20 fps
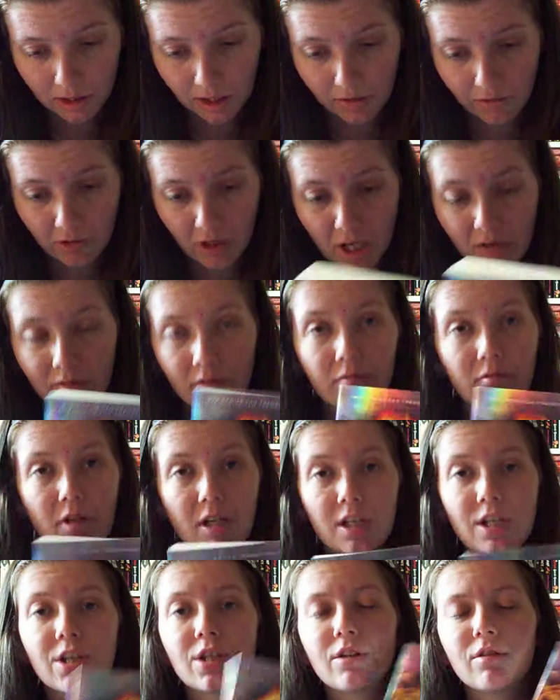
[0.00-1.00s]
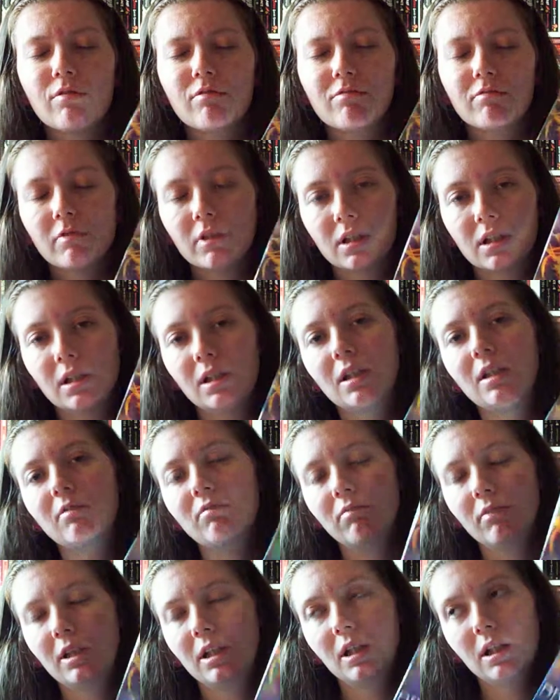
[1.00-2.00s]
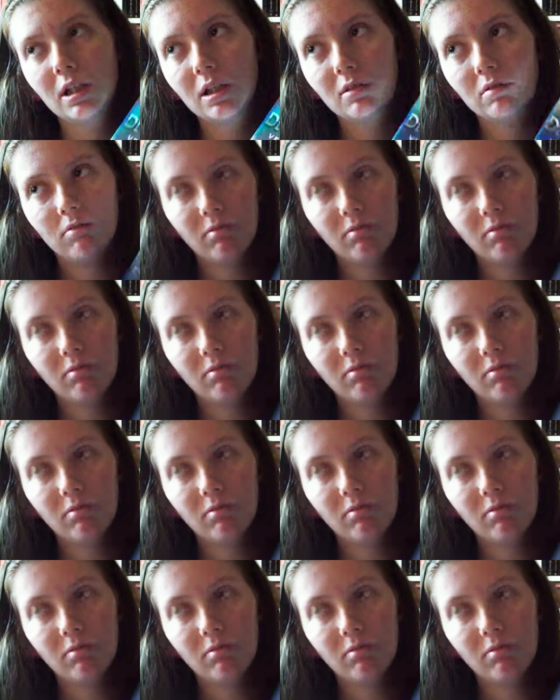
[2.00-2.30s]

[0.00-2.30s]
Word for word: if you haven't read it, you really, really,